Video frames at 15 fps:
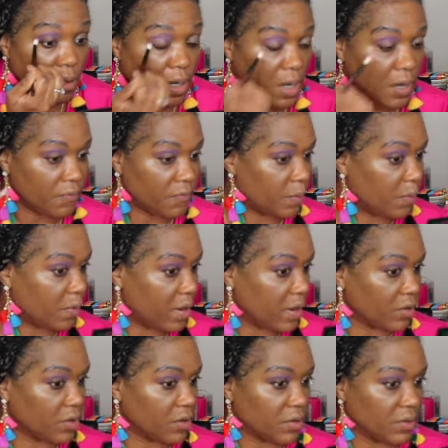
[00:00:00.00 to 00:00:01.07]
And for
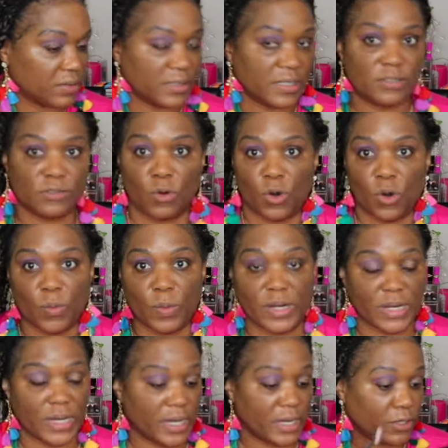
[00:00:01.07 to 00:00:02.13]
brown girls, that's all we
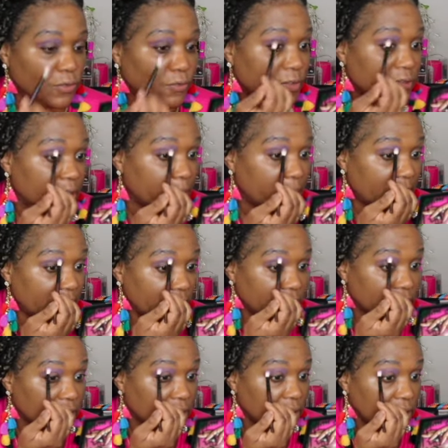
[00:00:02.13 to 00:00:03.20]
need is for somebody
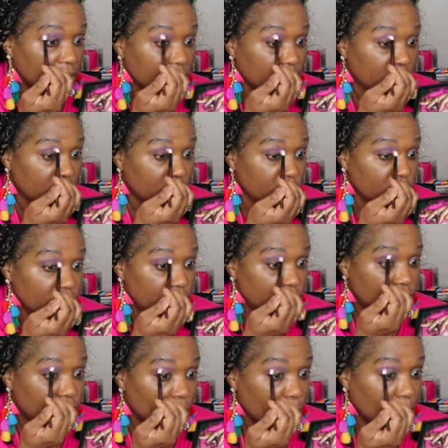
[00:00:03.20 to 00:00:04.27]
to
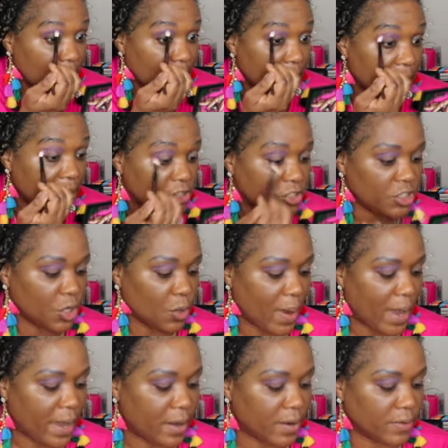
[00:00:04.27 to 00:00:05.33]
show up and show
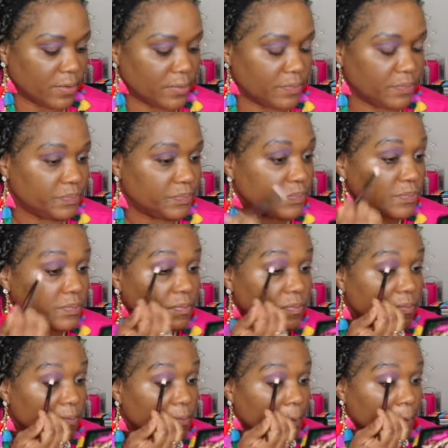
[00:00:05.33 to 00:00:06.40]
out.
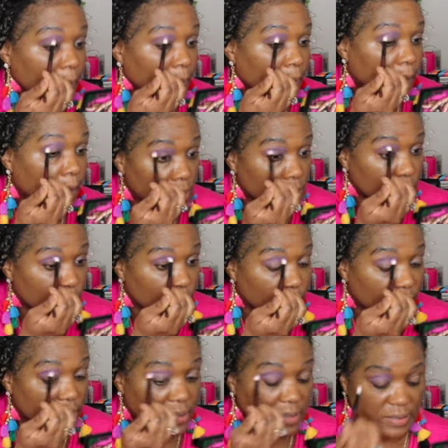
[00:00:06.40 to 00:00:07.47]
You know,
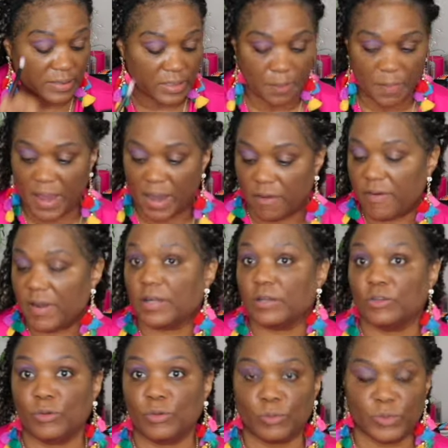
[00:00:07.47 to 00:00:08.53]
Brooklyn's in the background
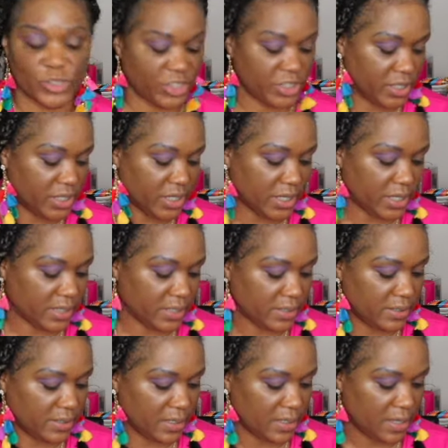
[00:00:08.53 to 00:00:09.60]
doing what she
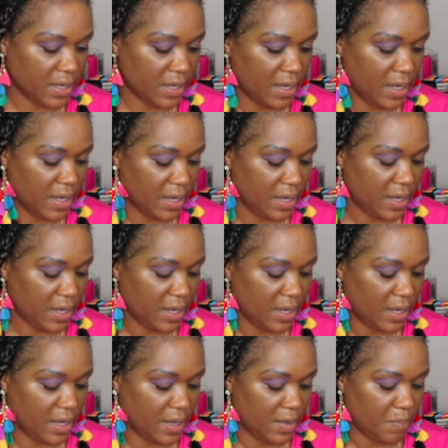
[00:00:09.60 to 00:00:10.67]
does,
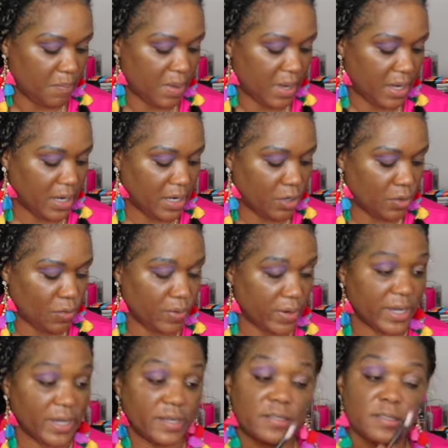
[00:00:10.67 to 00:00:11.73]
making
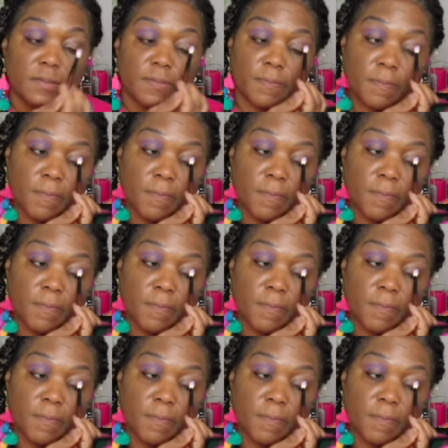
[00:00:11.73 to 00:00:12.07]
noise.